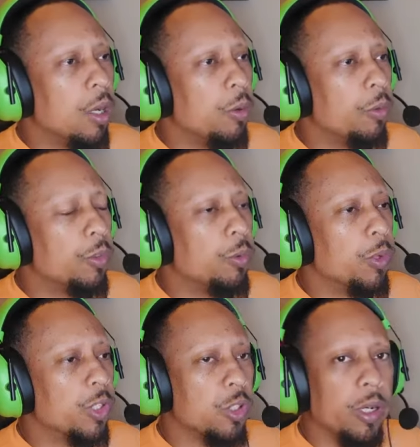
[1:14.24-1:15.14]
you want
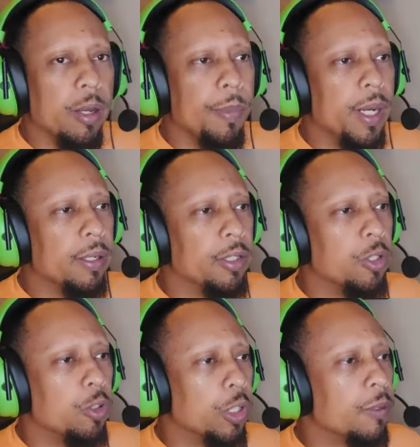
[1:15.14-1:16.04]
to start out by
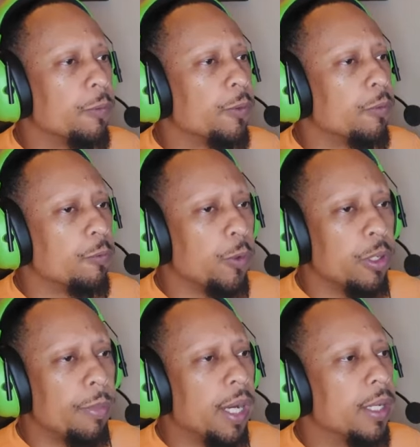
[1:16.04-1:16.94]
looking for your
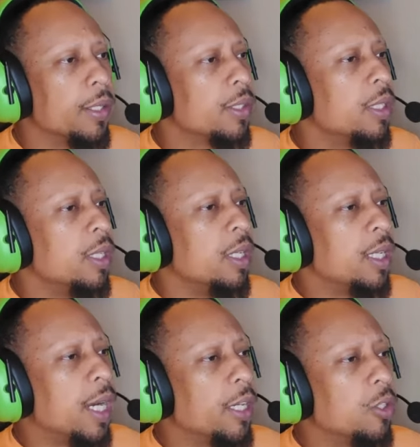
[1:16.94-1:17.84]
bias.
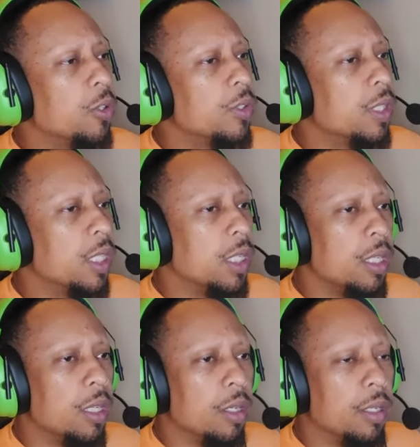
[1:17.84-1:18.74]
I use
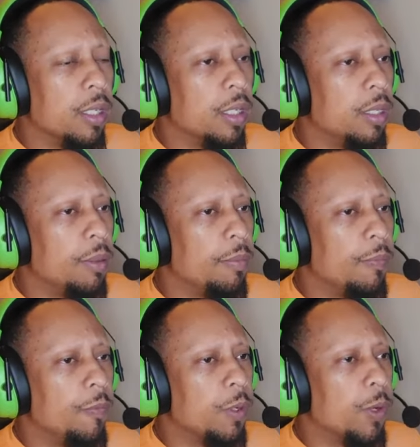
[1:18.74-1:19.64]
the
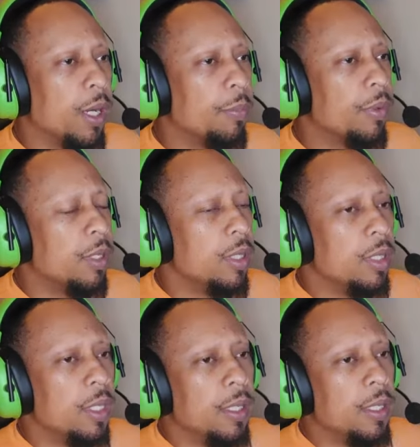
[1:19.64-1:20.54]
VWAP.
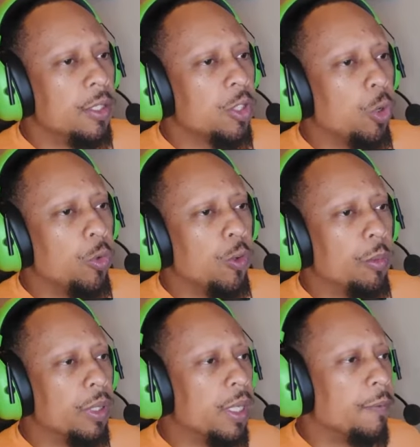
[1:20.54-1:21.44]
So
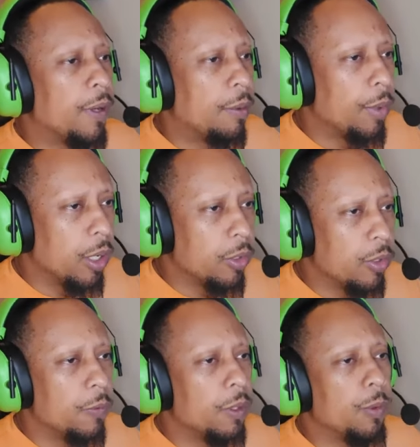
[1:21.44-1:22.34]
normally if I'm under
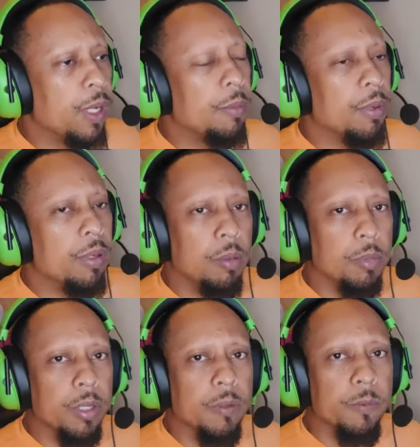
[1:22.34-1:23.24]
the VWAP, I'm
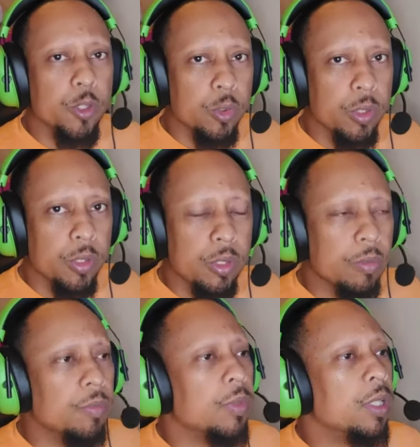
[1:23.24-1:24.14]
looking for shorts.
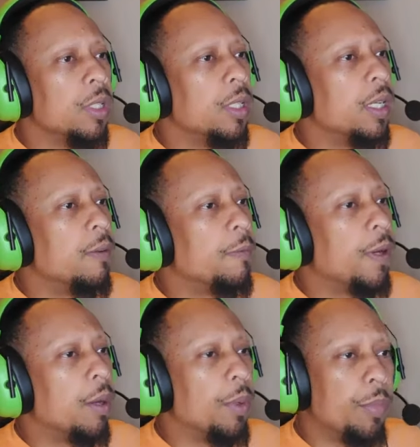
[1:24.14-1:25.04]
If
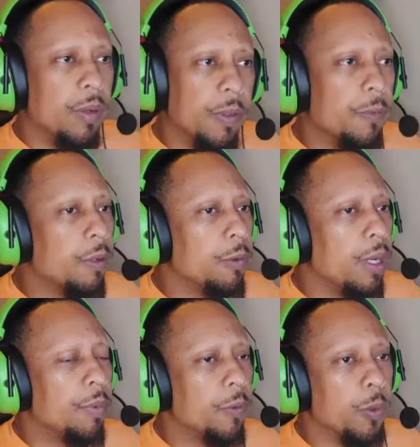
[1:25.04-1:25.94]
I'm above the
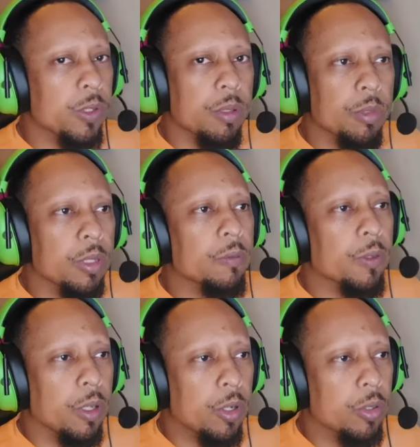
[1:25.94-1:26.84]
VWAP, of course, I'm looking for
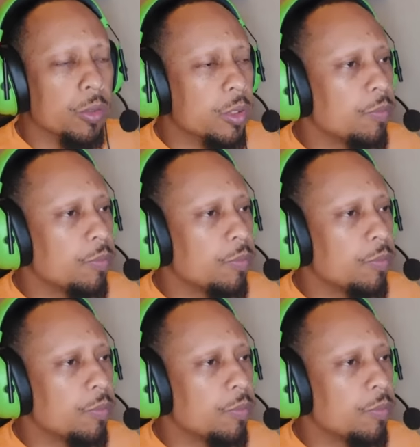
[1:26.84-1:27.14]
longs.